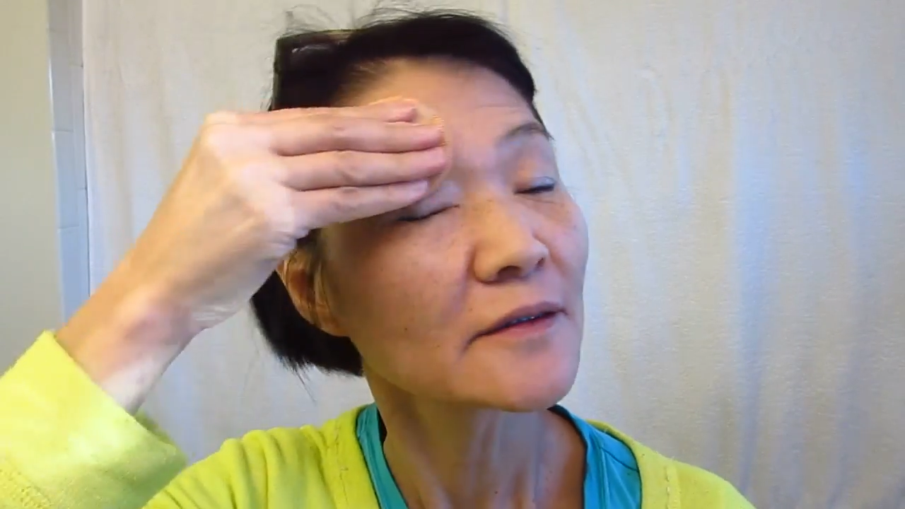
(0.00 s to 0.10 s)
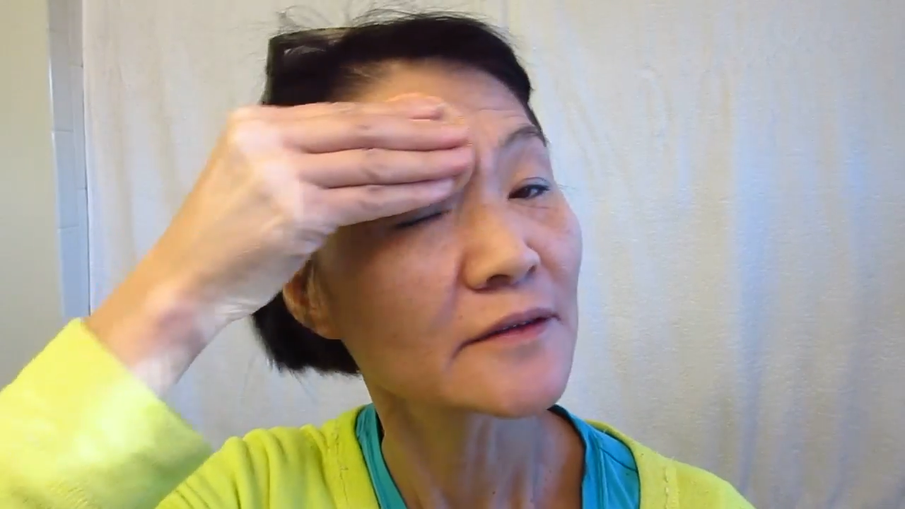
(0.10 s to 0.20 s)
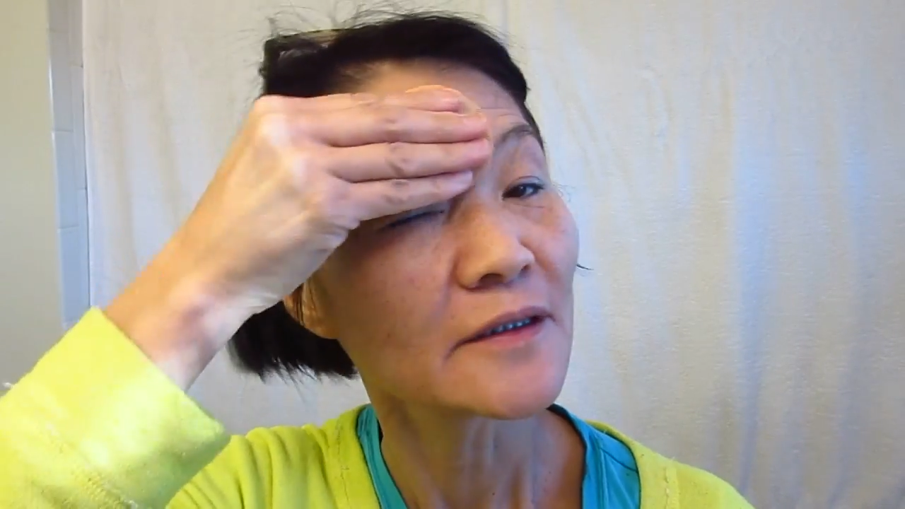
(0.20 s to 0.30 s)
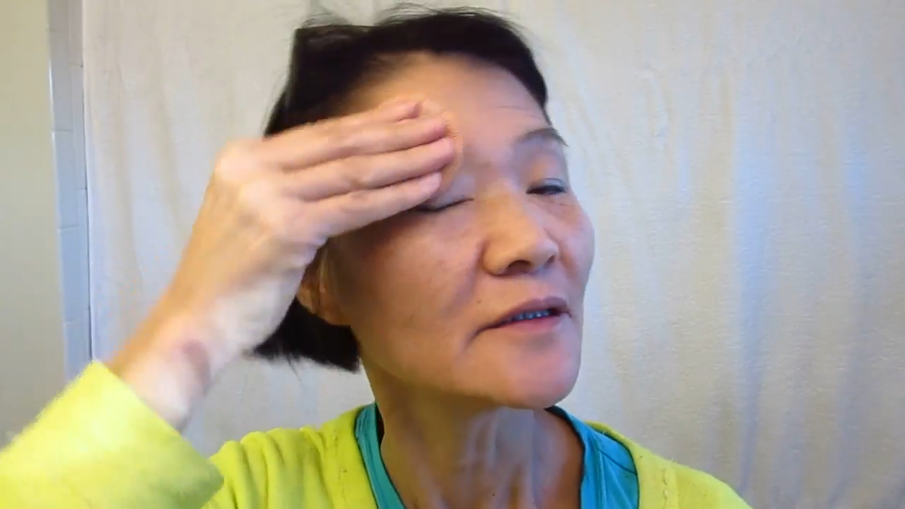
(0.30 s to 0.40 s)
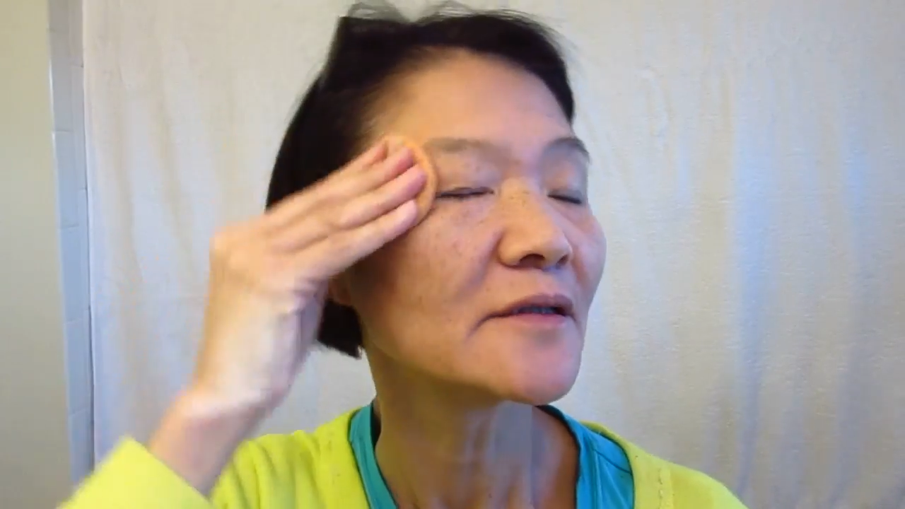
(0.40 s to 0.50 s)

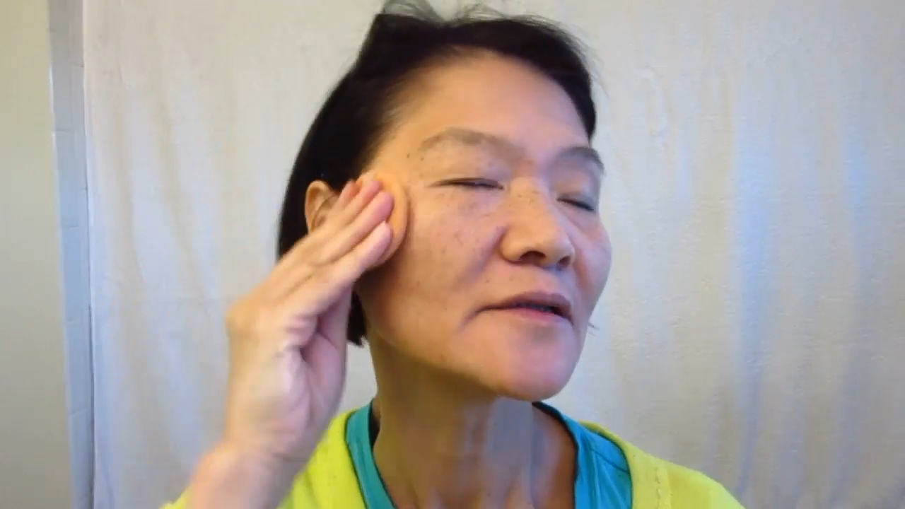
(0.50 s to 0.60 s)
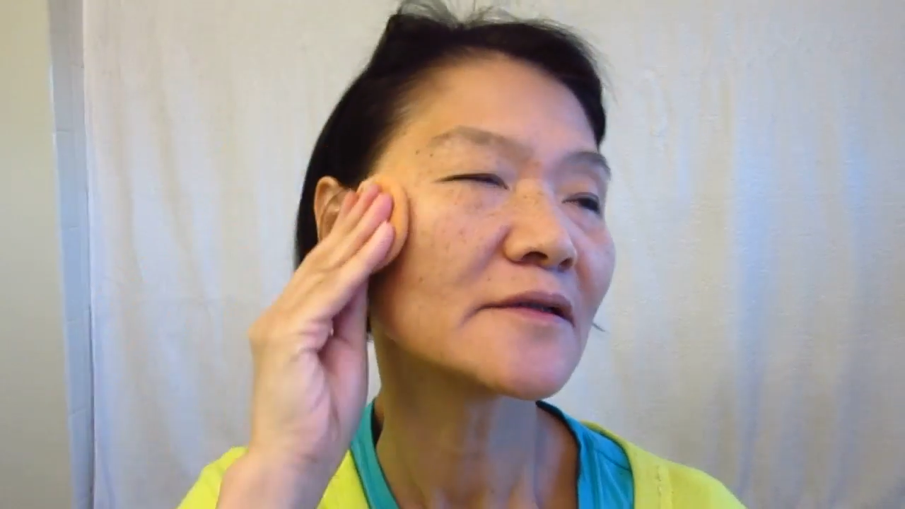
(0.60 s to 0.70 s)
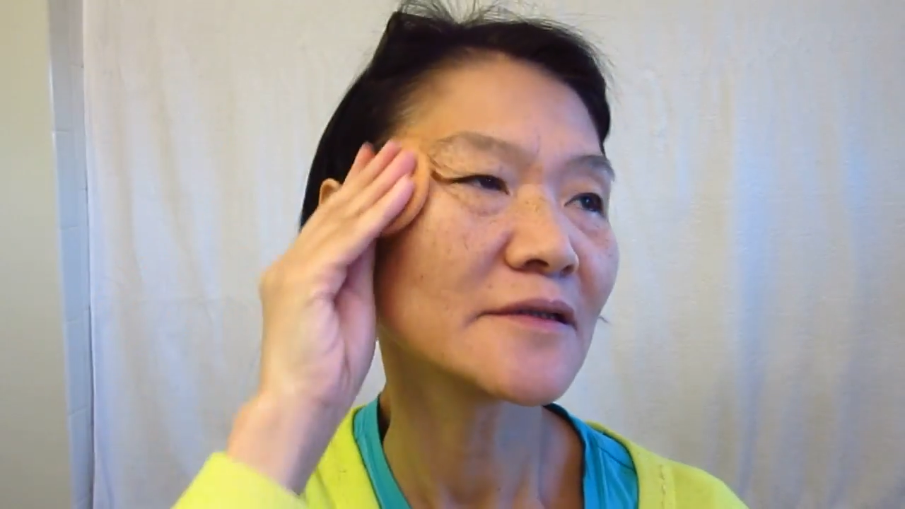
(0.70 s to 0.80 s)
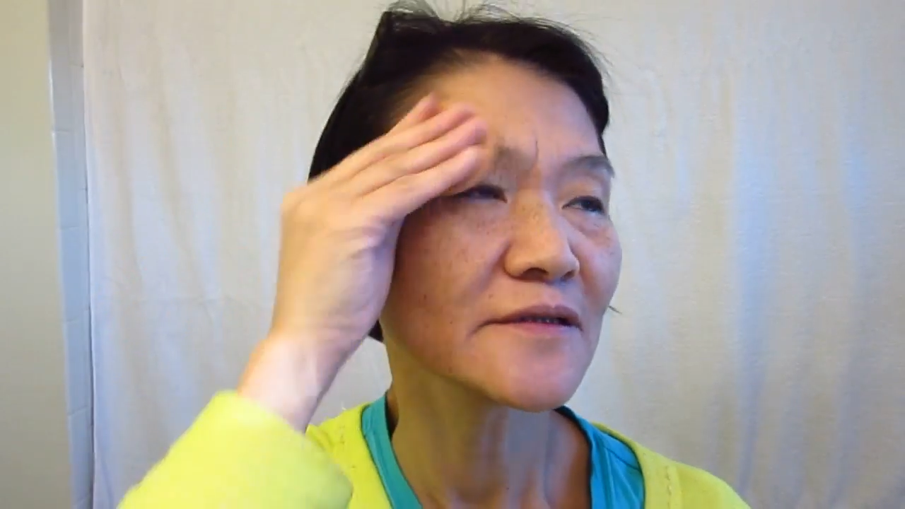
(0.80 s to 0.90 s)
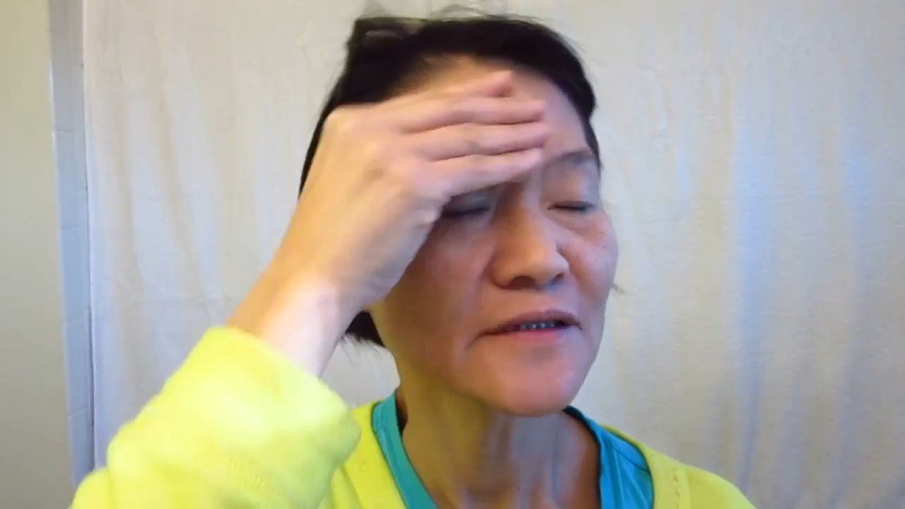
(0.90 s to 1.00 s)
The,
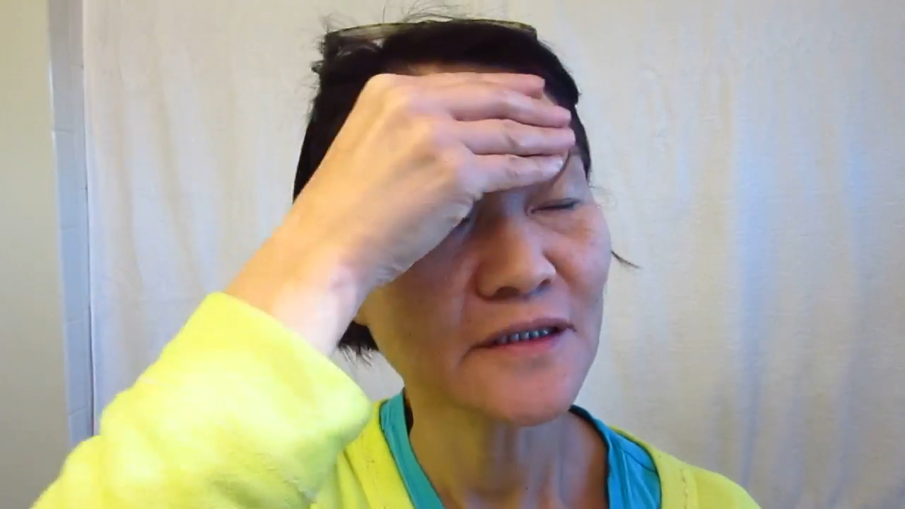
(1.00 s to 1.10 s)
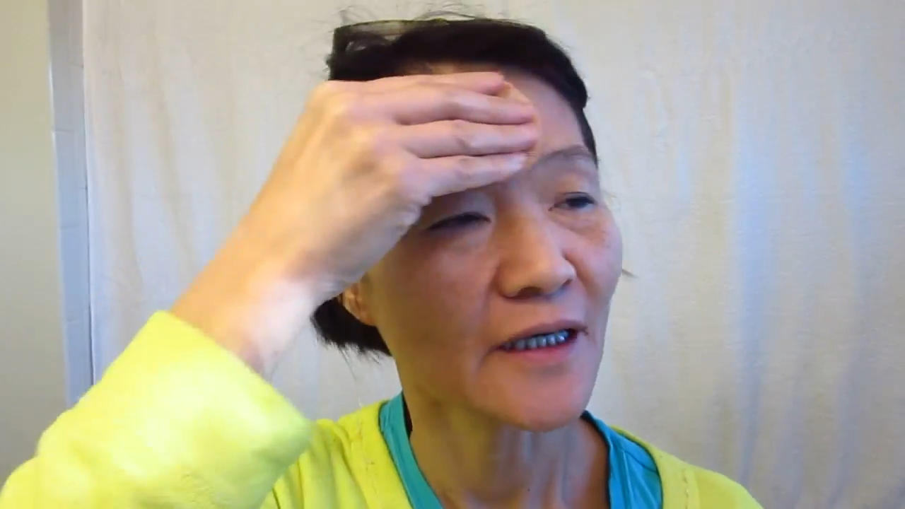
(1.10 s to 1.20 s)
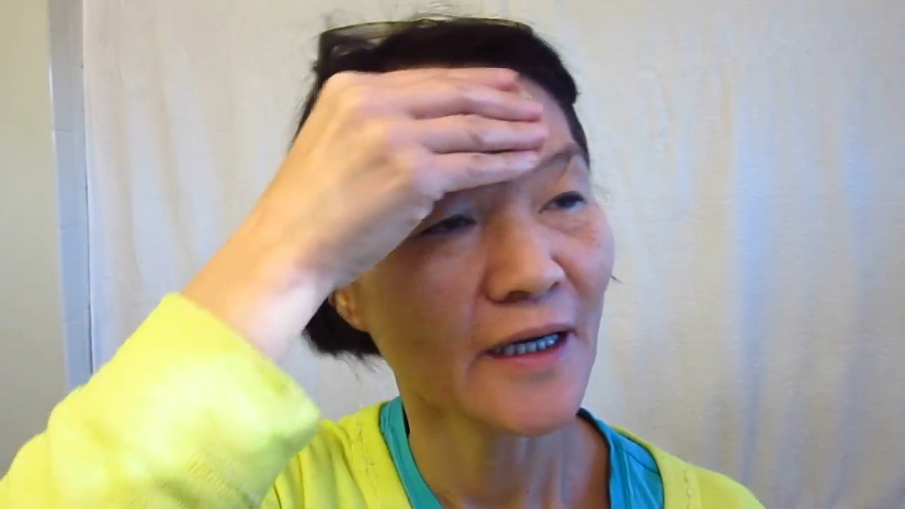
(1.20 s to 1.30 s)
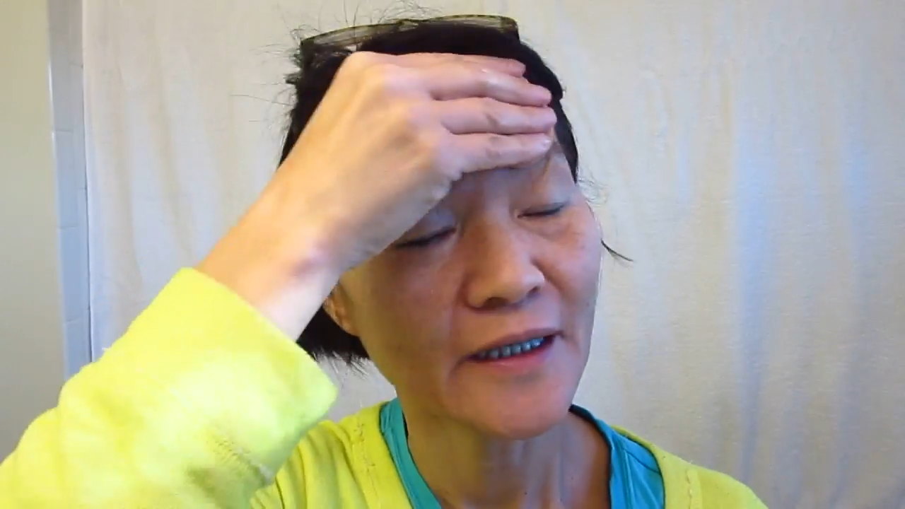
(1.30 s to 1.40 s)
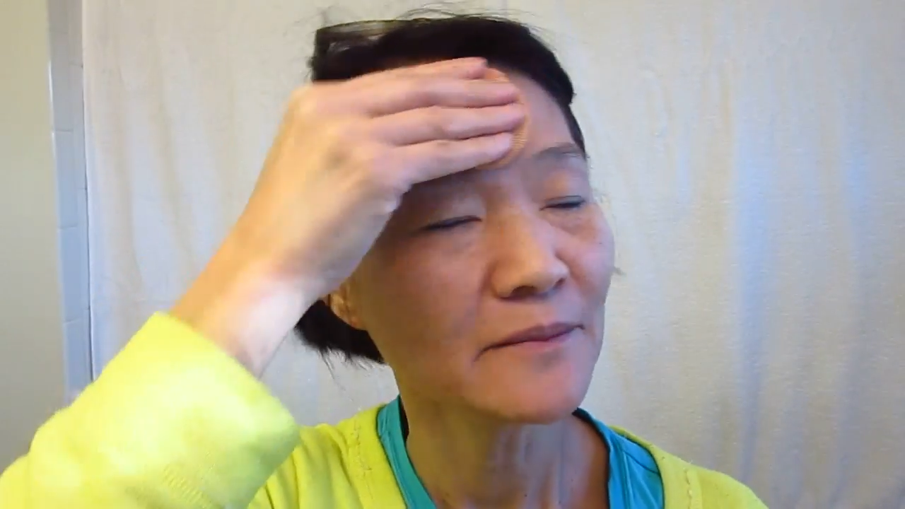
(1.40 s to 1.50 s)
the
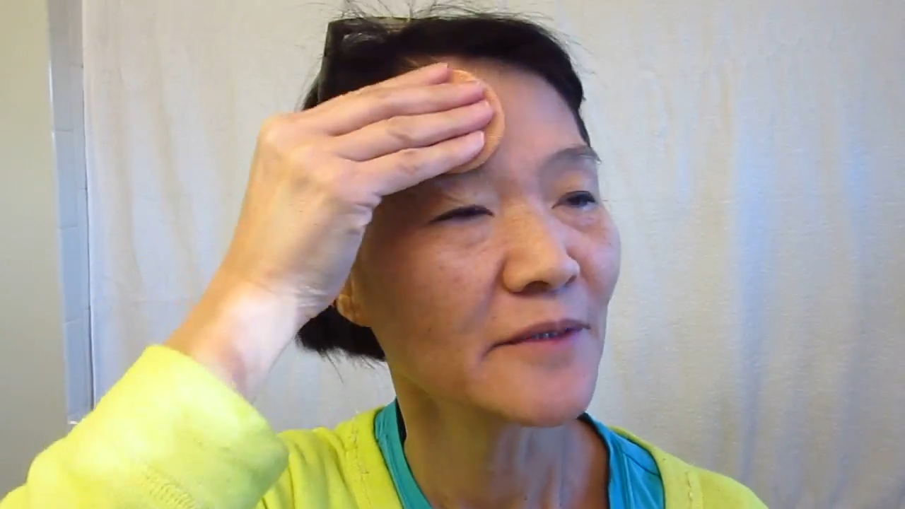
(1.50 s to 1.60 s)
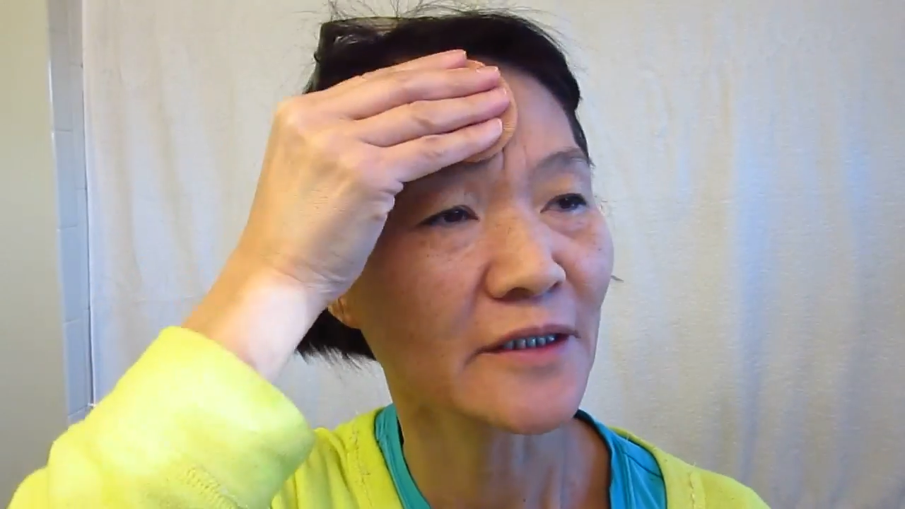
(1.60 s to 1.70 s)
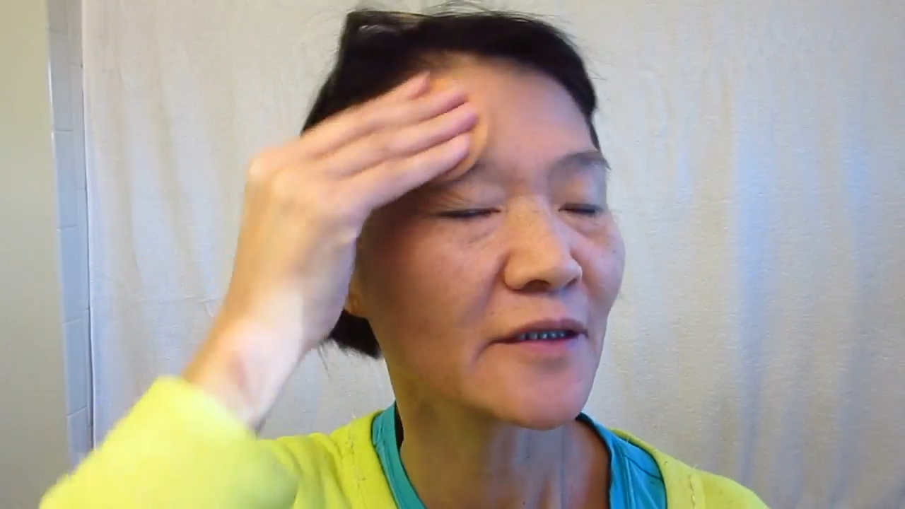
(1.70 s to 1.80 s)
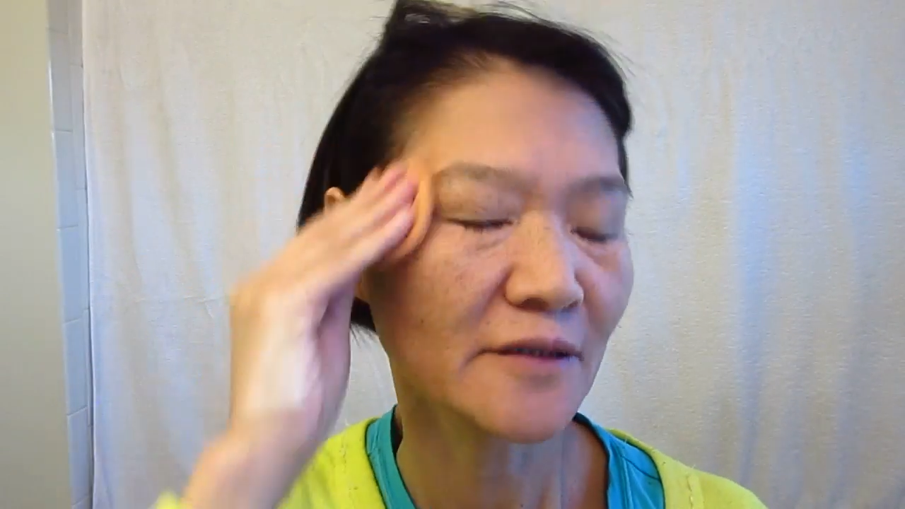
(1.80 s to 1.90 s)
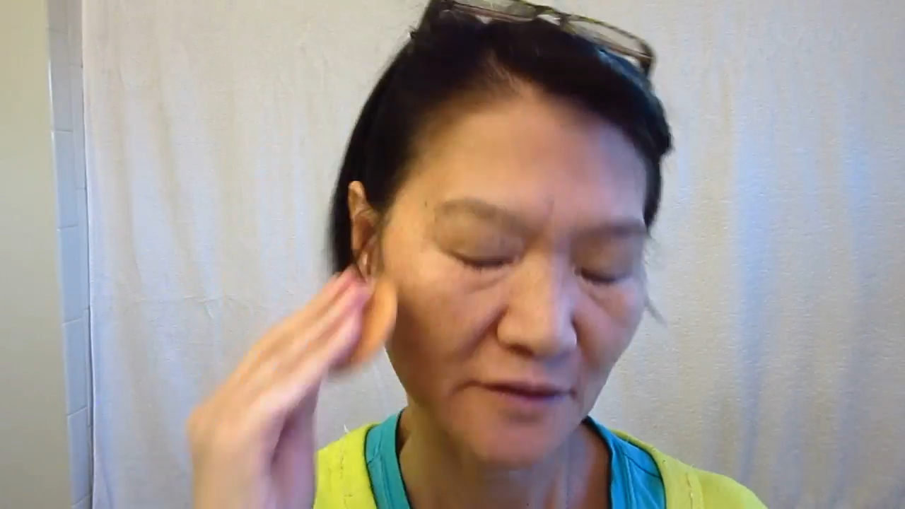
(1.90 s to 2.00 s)
thing I
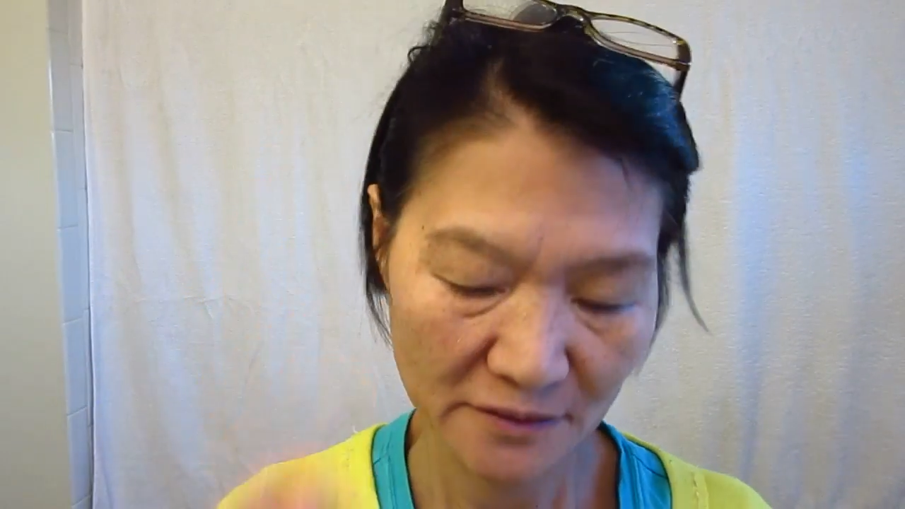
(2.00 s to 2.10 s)
make